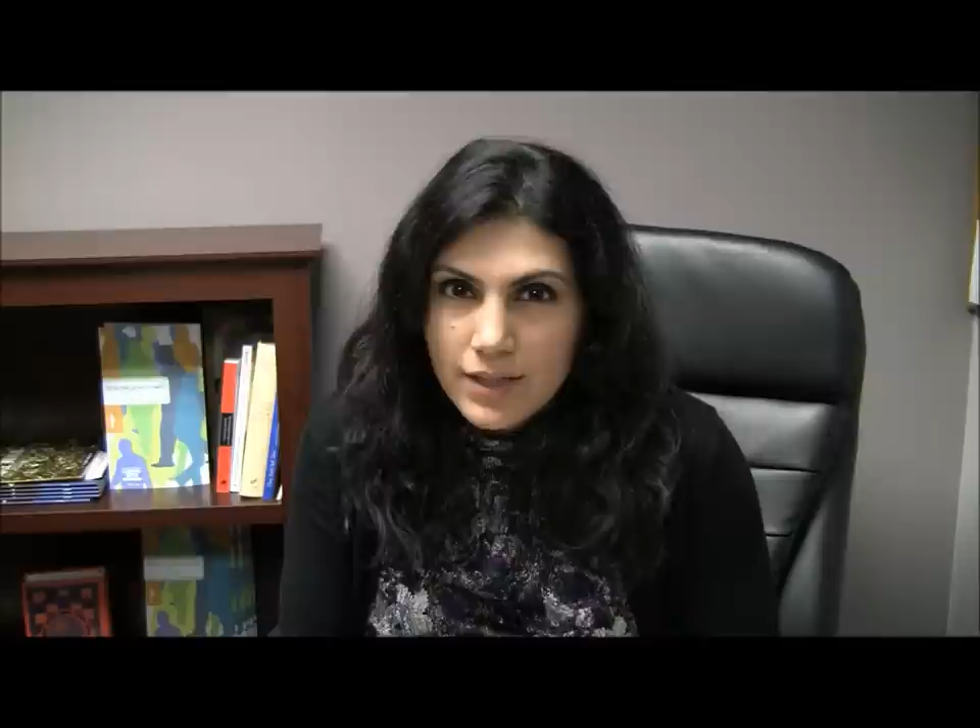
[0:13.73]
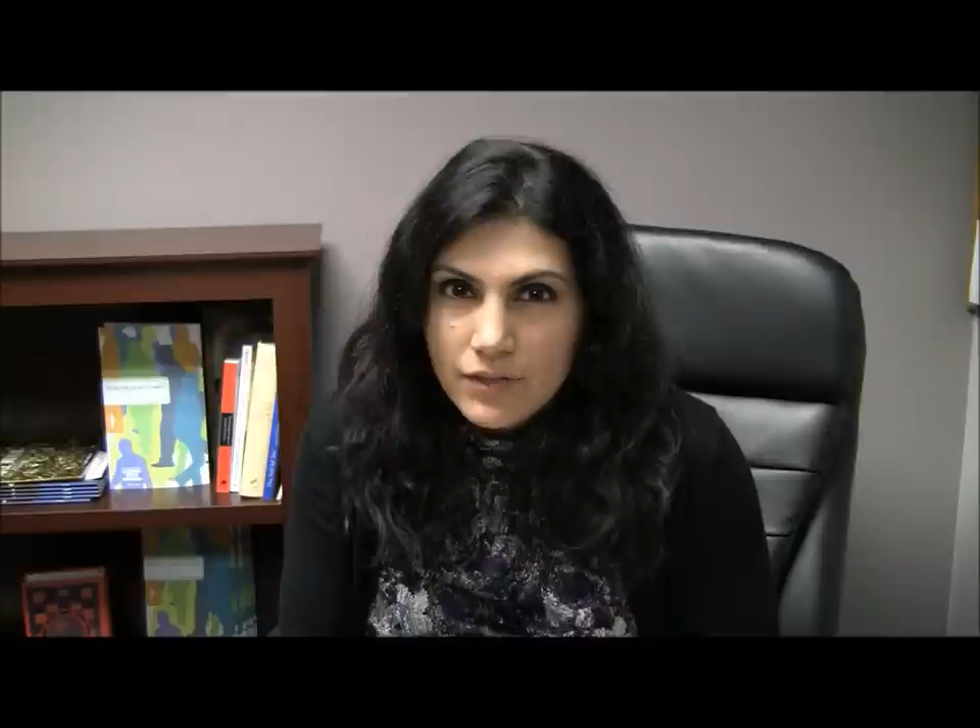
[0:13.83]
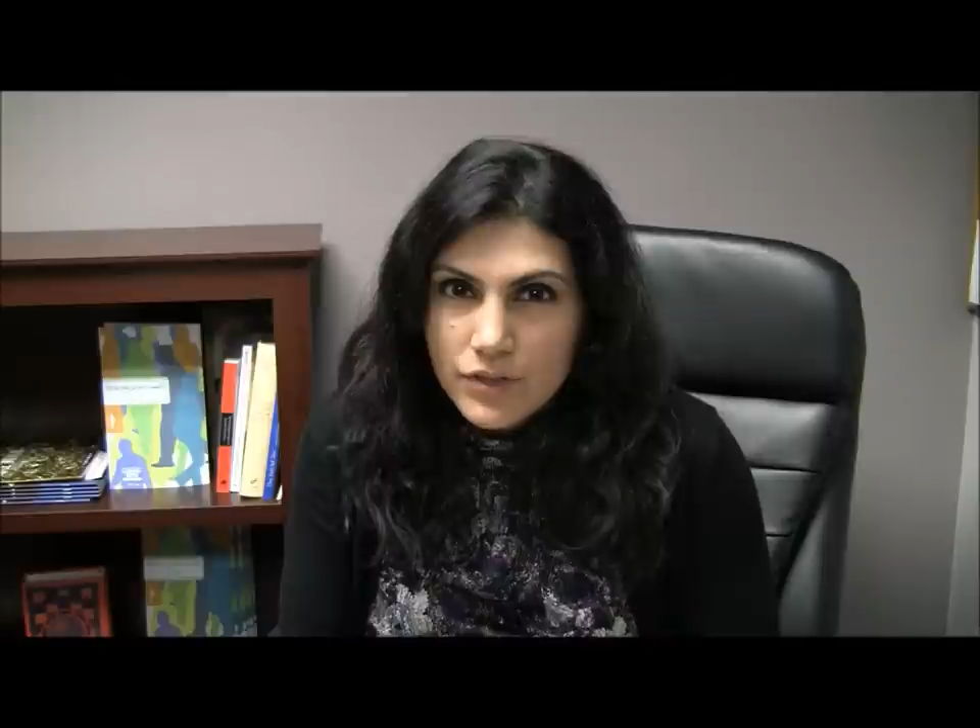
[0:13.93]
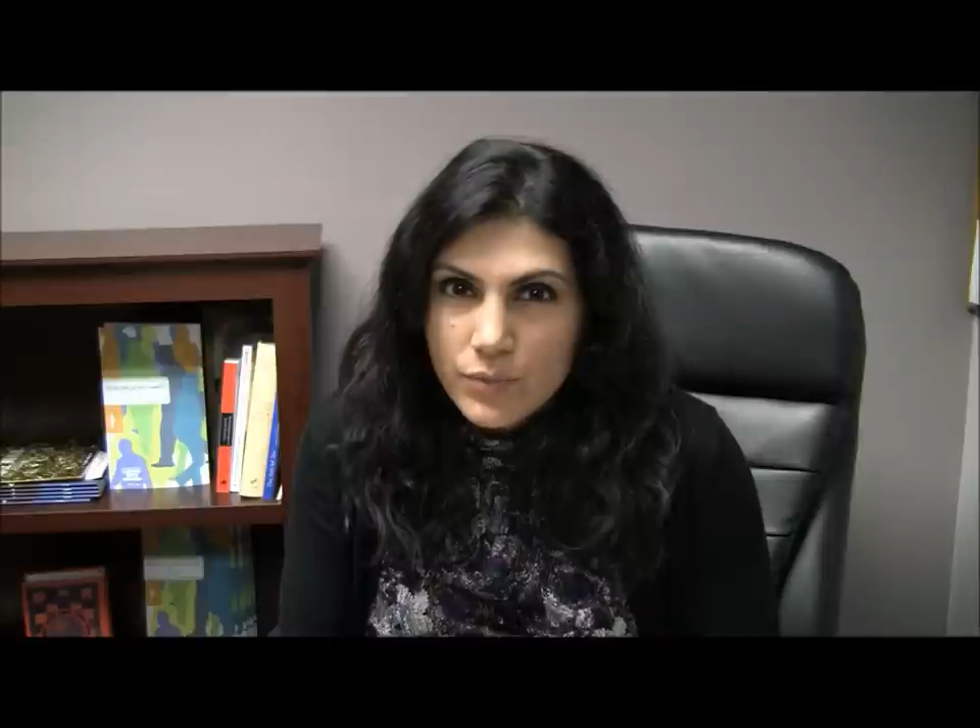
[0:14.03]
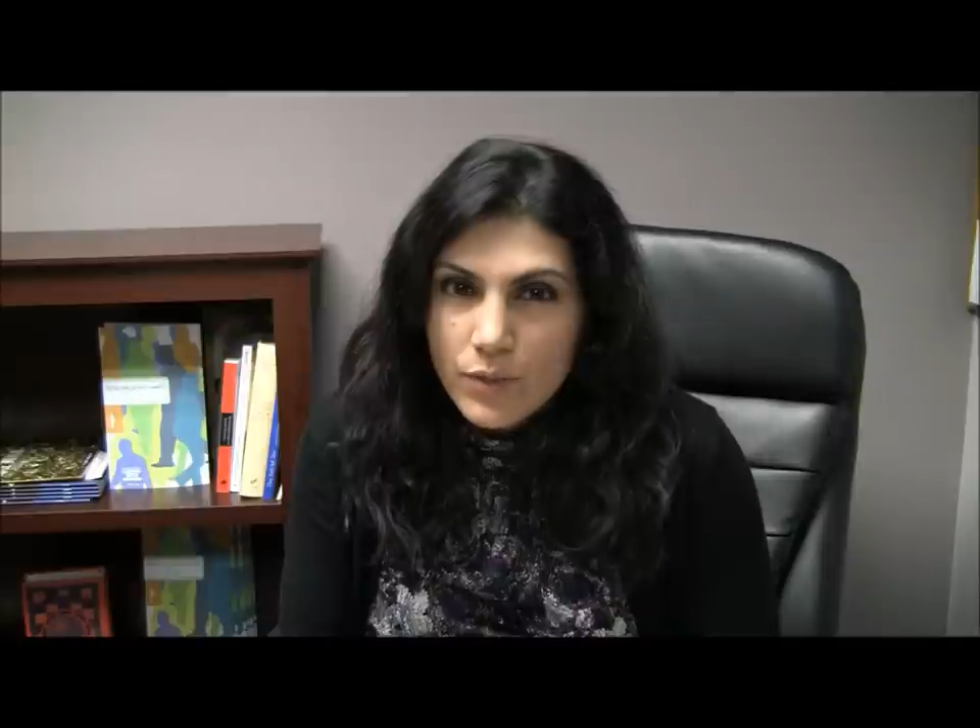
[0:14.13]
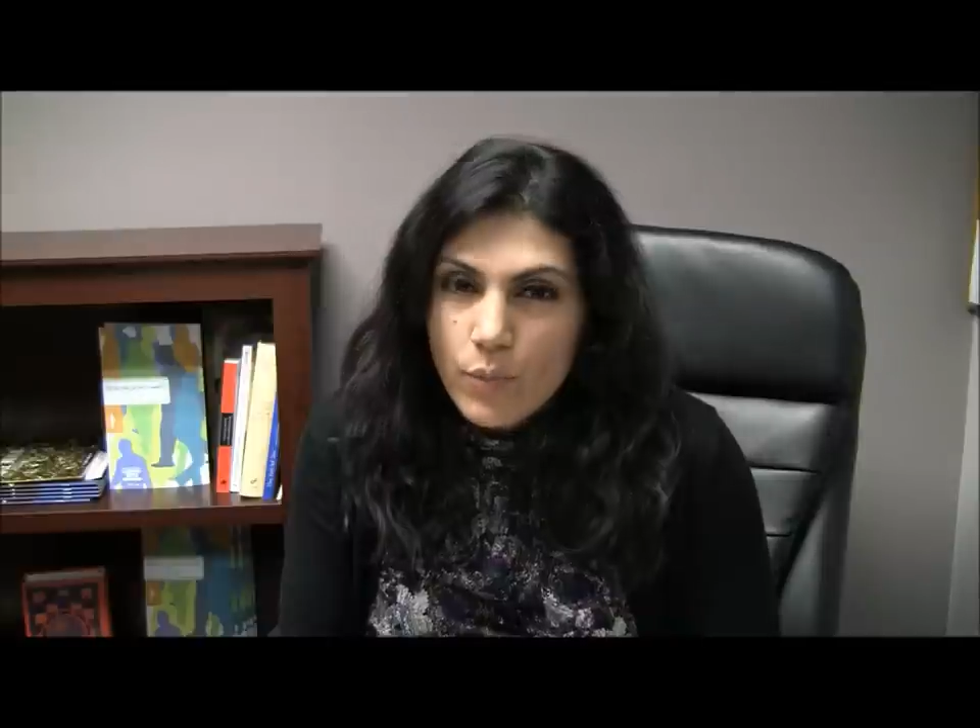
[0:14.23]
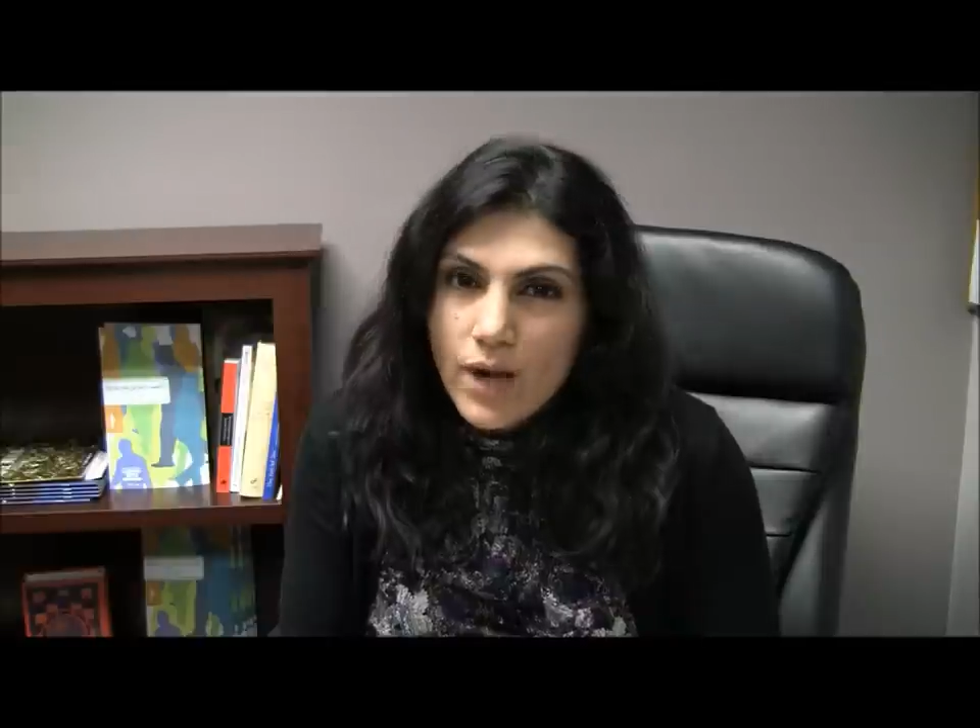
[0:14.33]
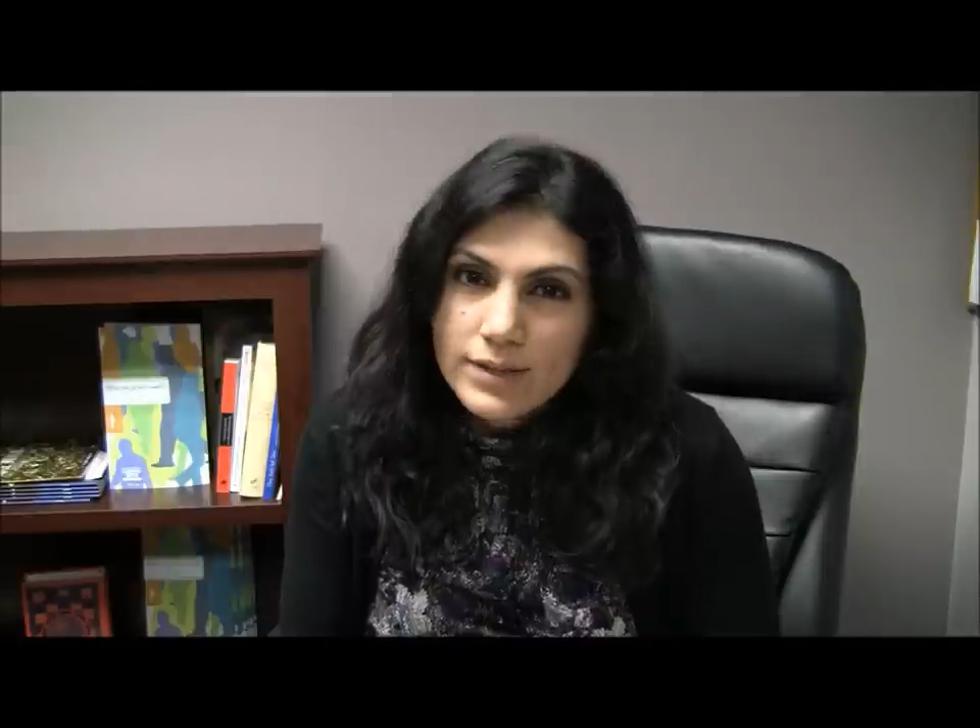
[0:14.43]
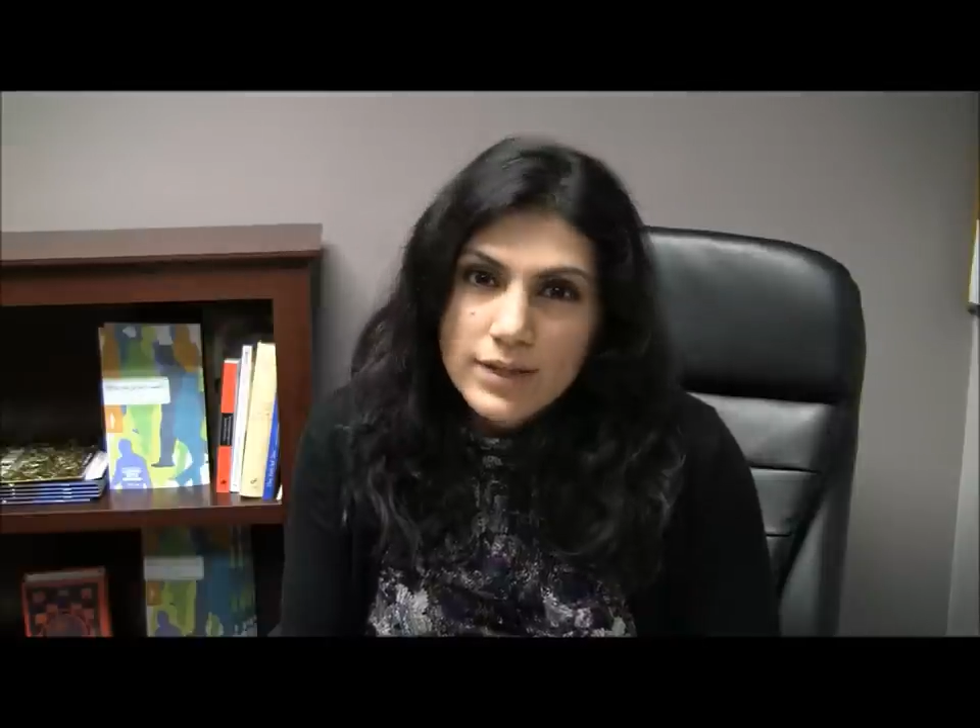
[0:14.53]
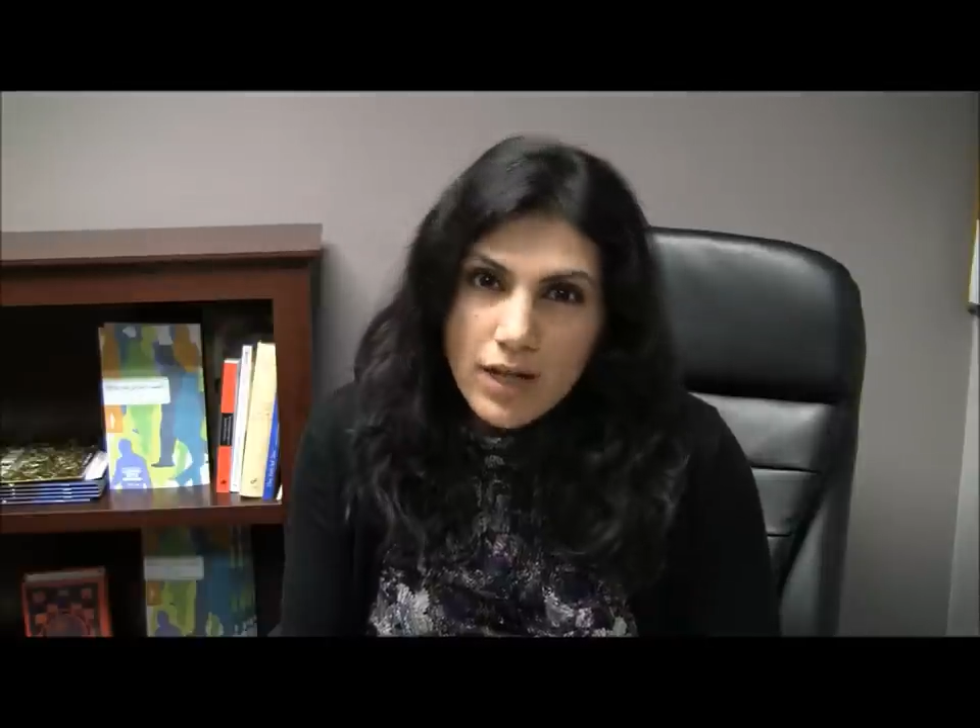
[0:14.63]
Now, this went
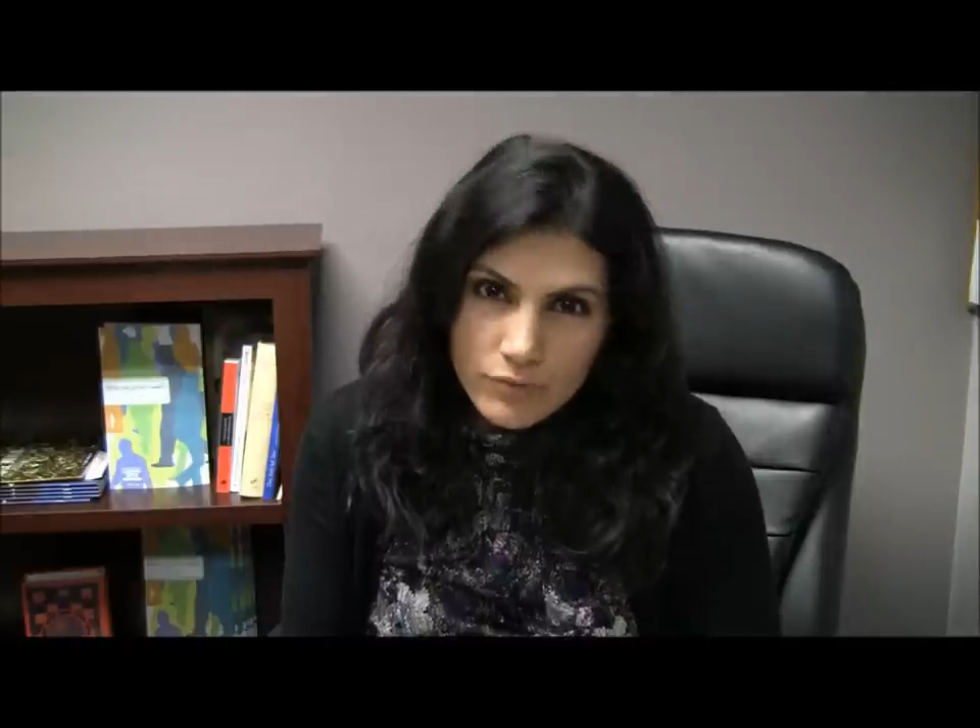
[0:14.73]
widely